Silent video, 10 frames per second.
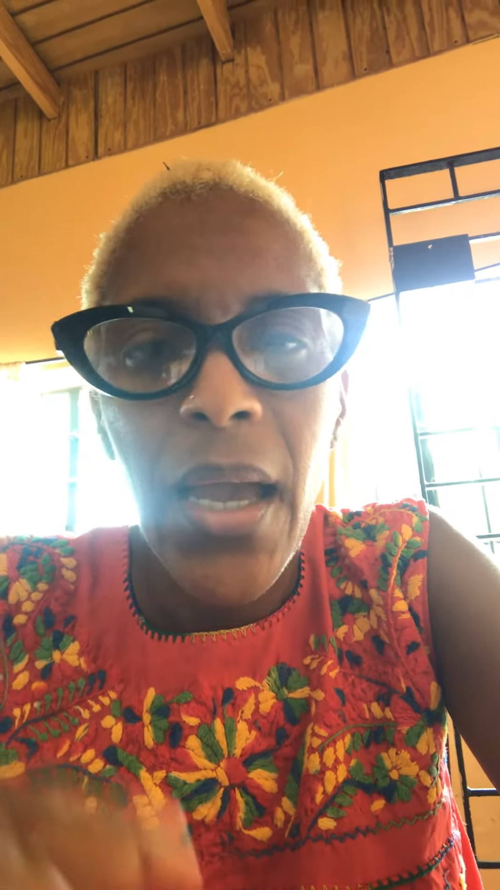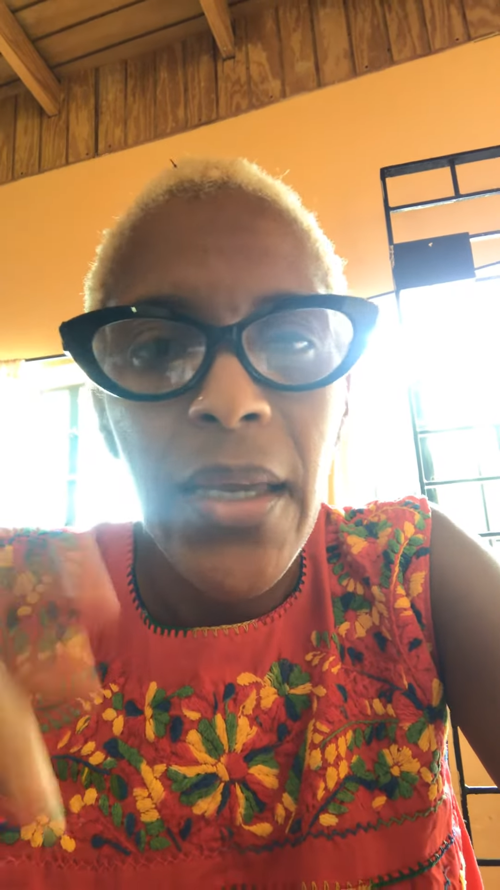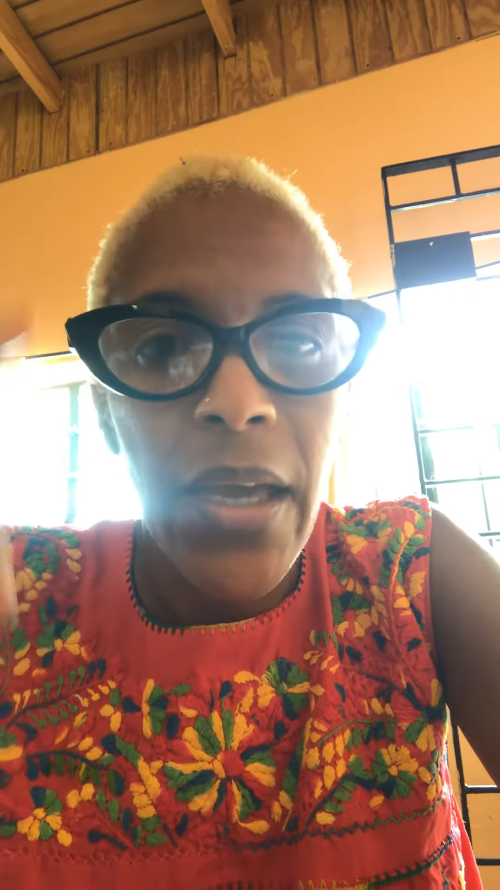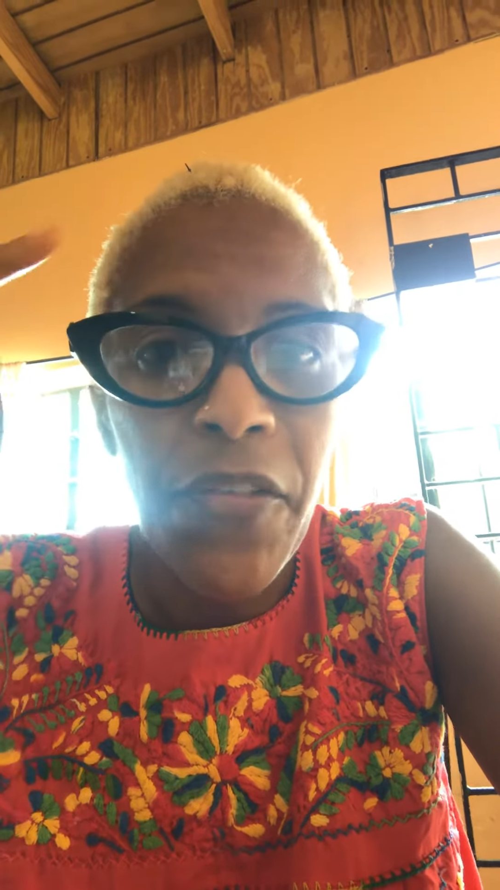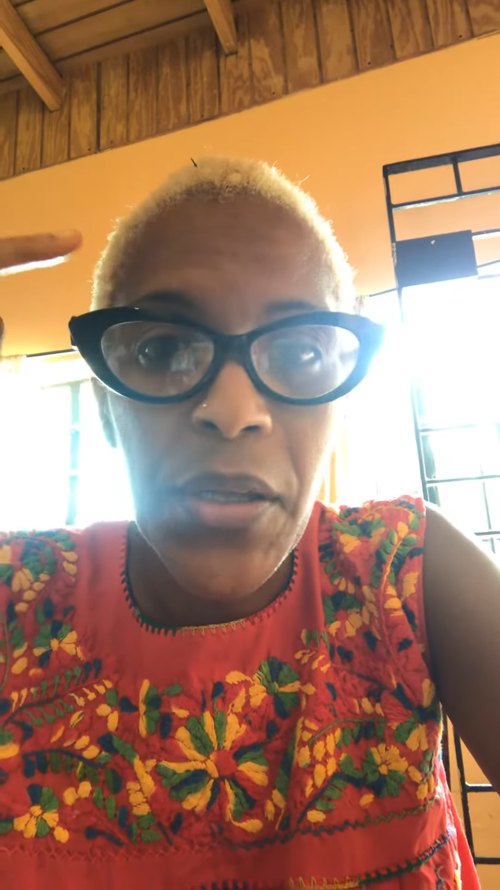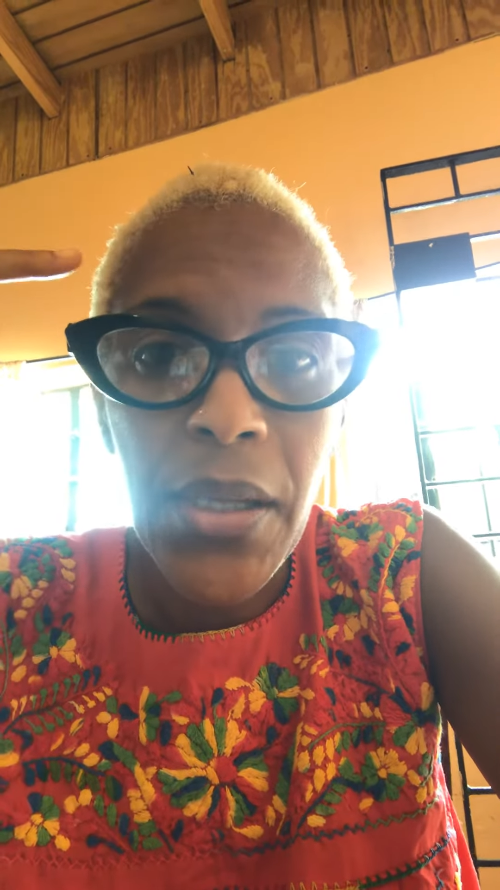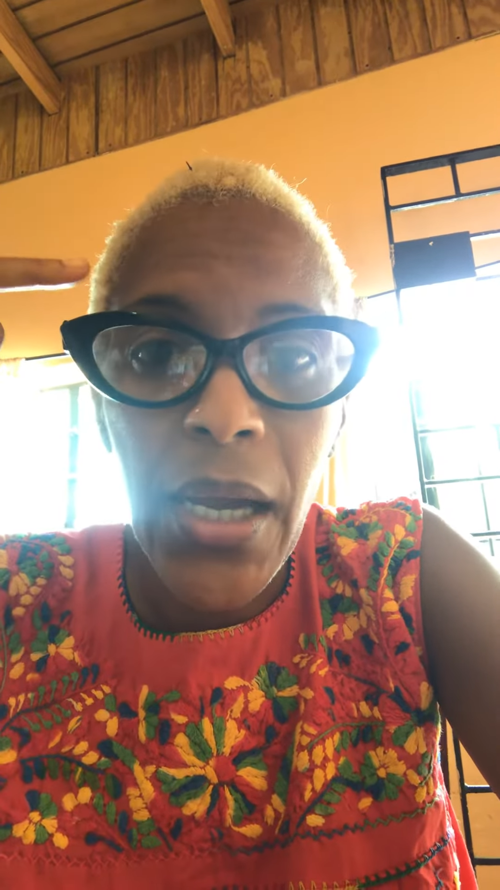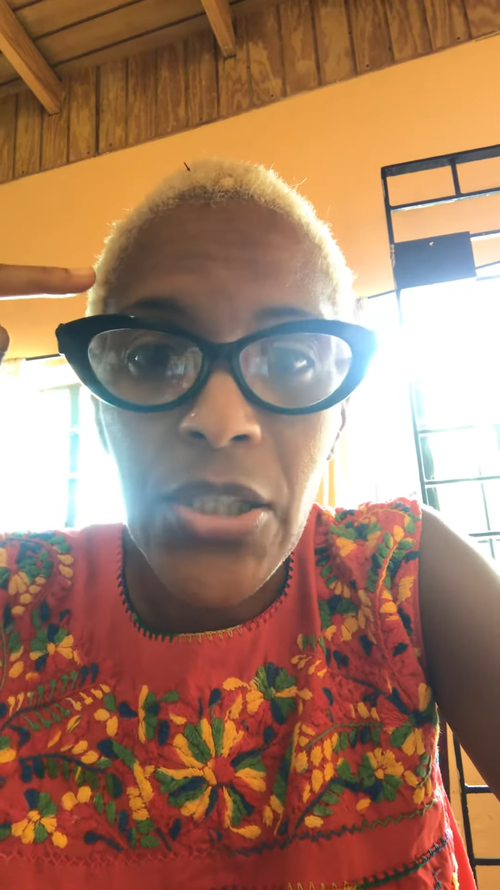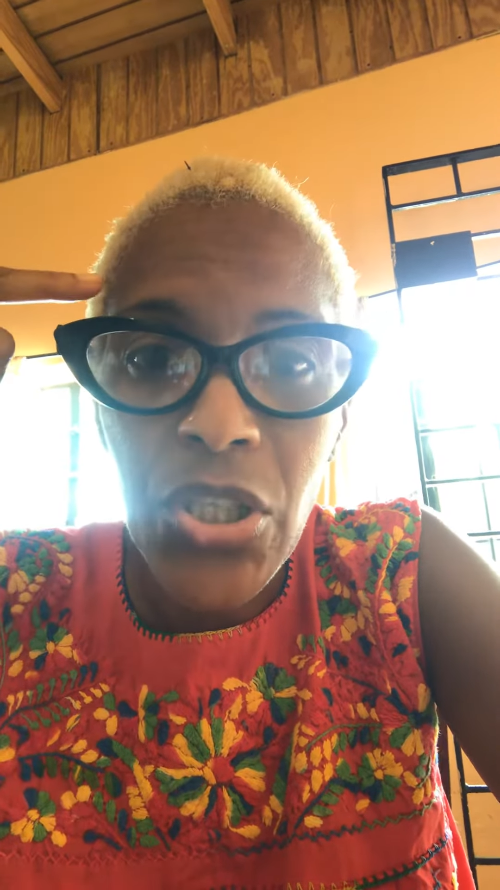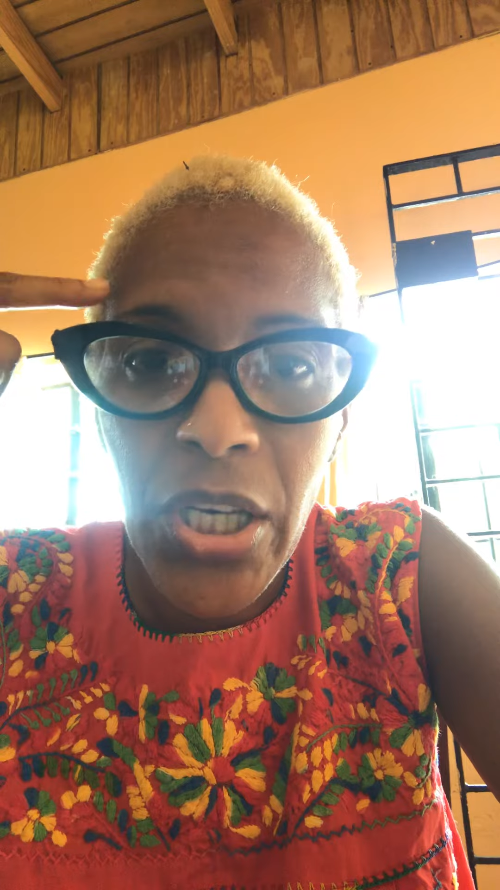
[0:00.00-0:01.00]
You have to
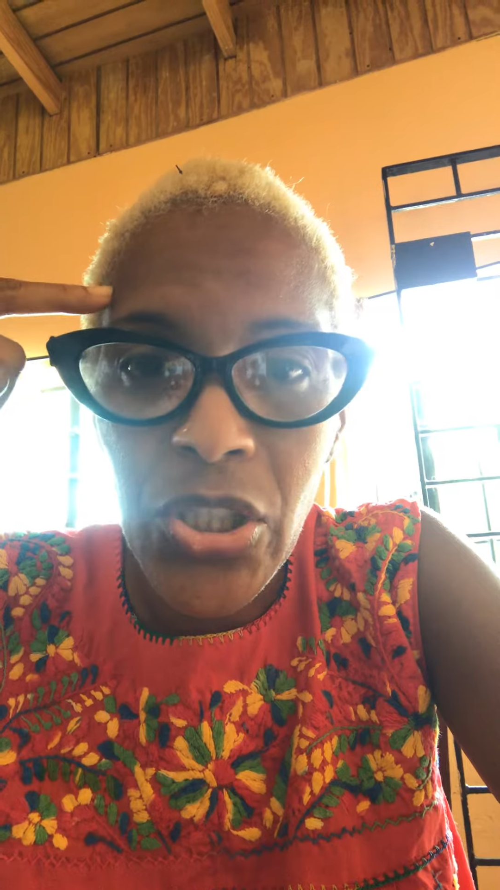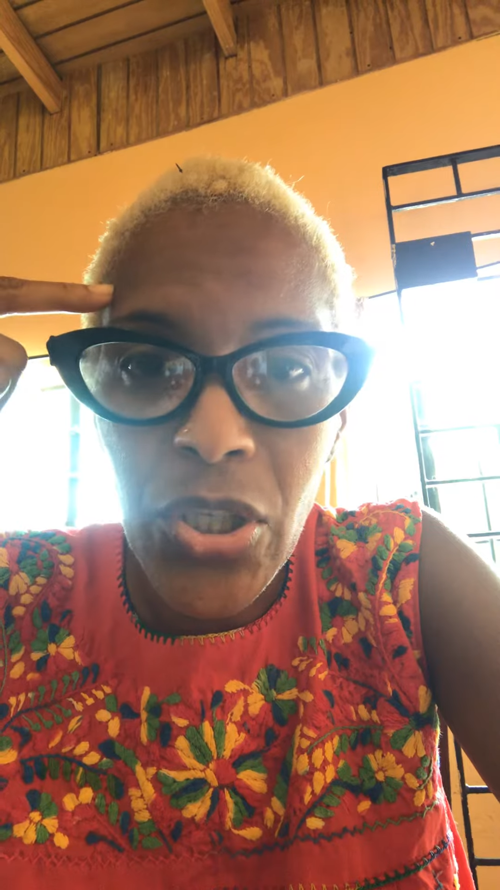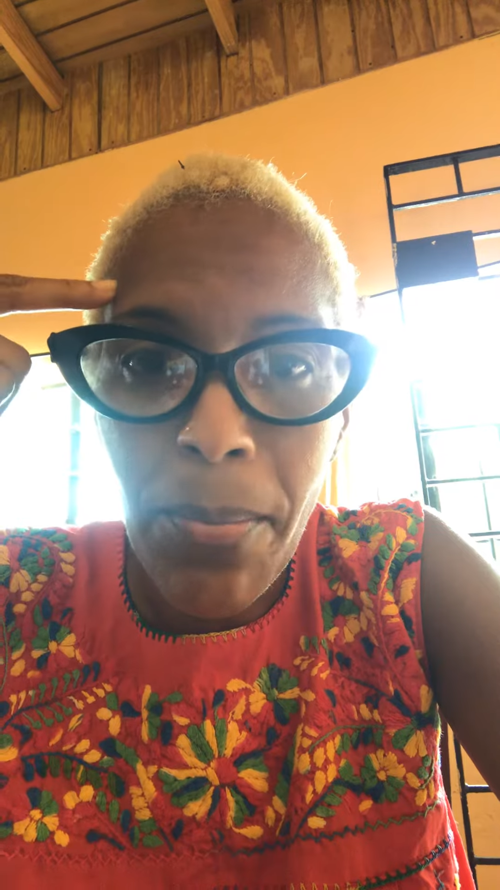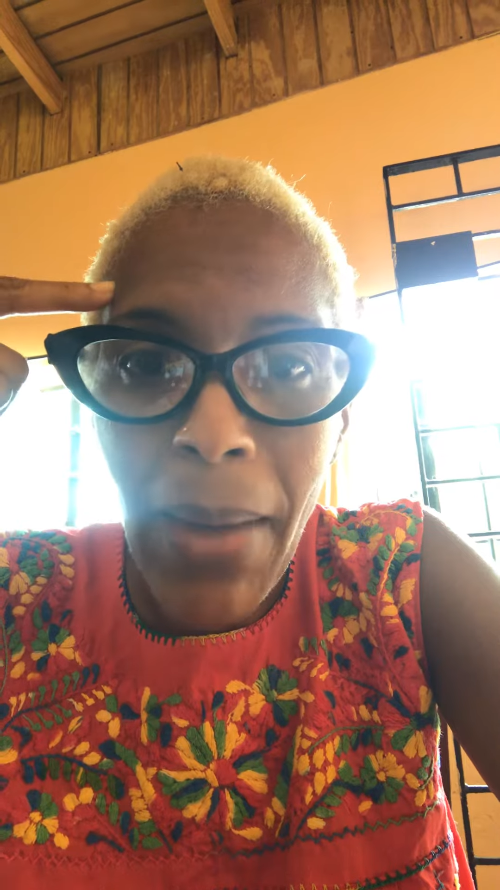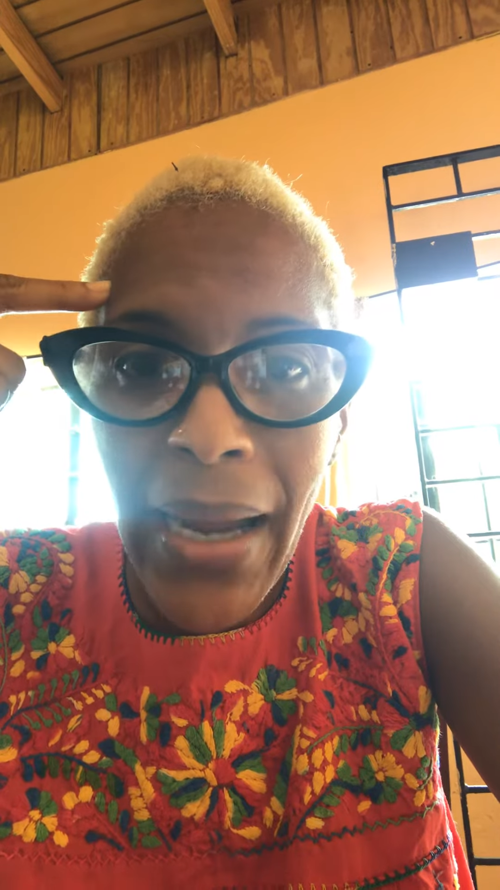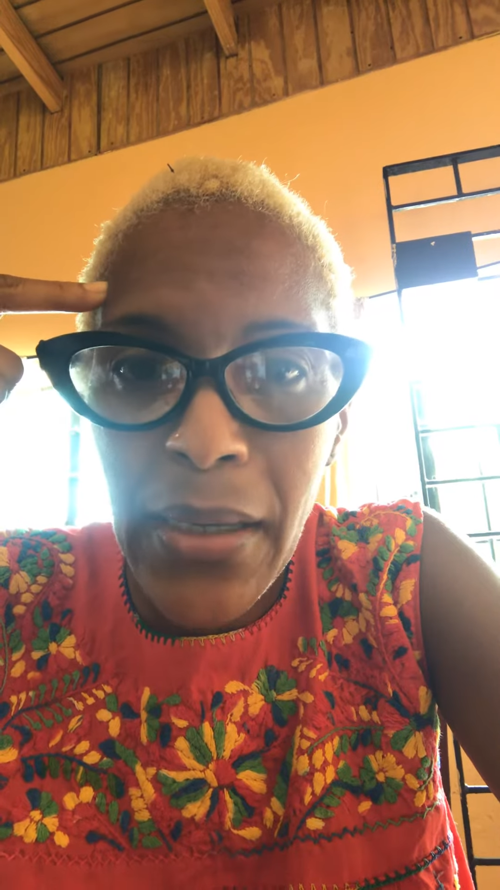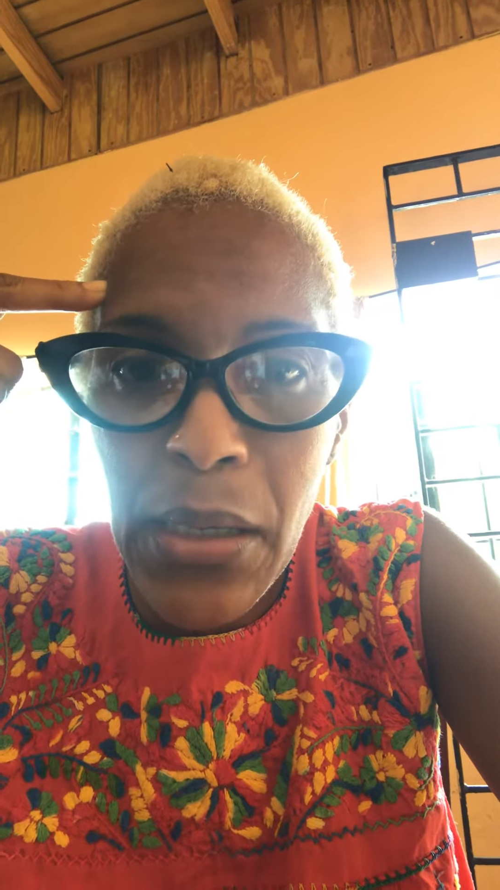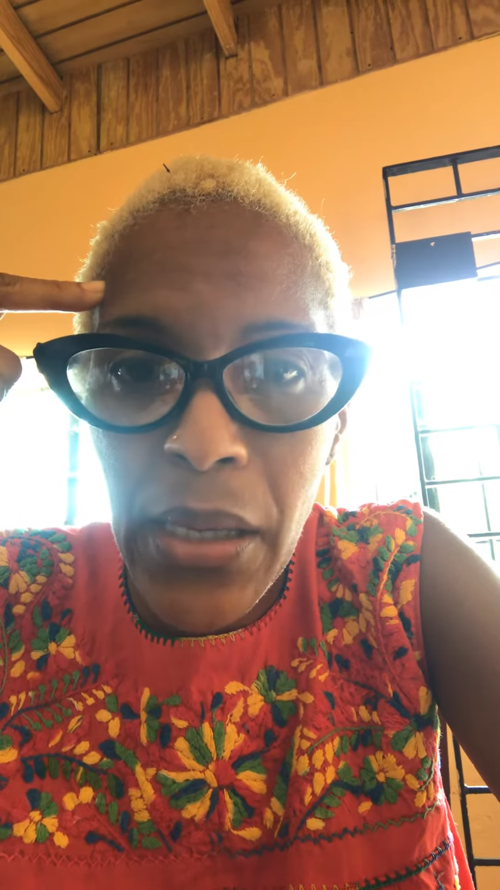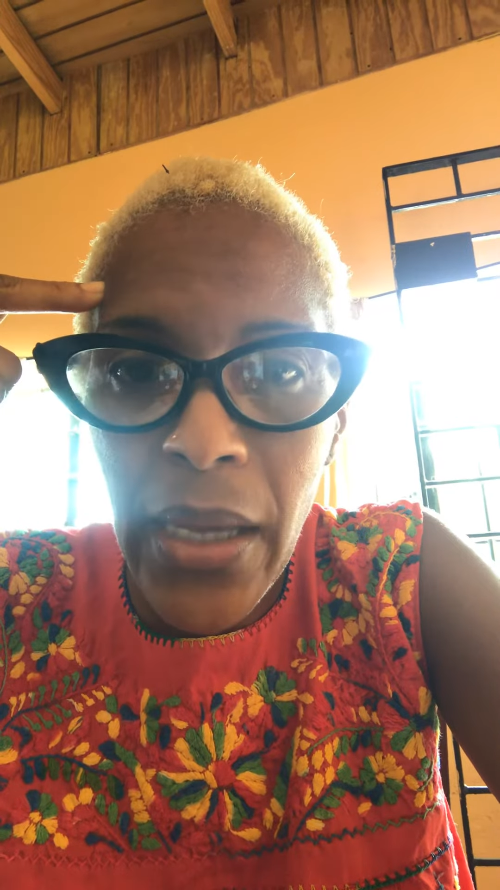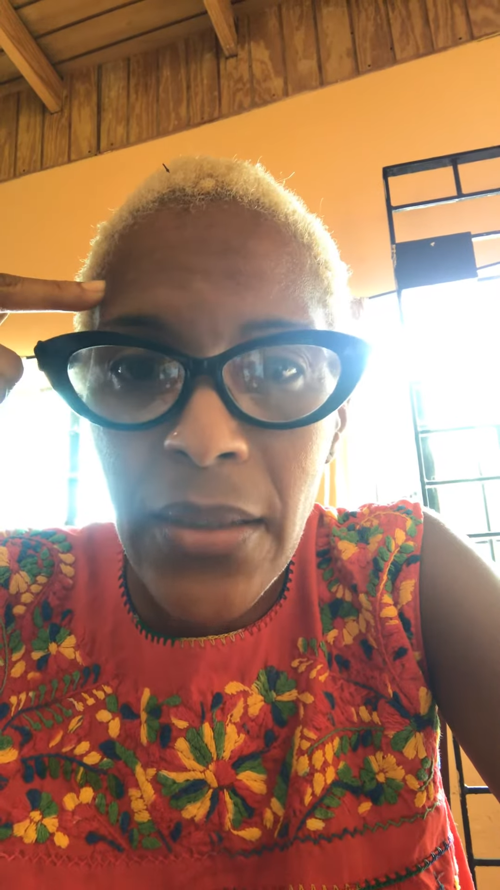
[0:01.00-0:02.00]
start change the
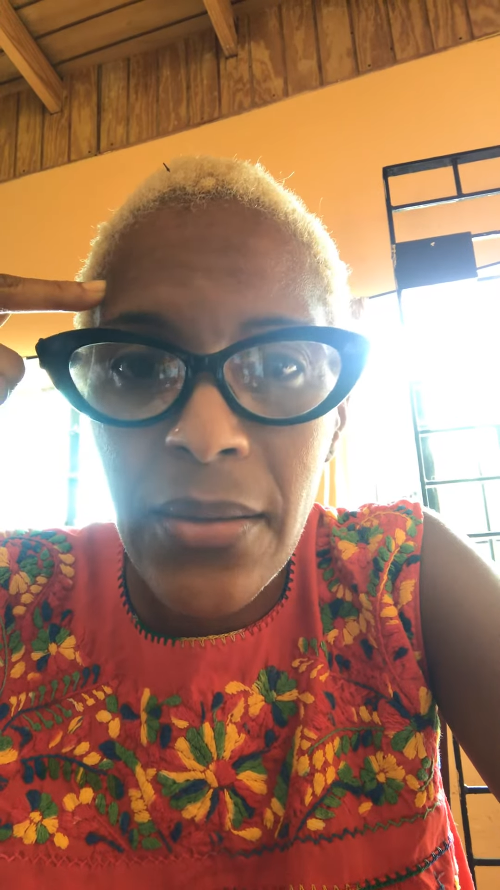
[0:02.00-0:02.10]
mindset,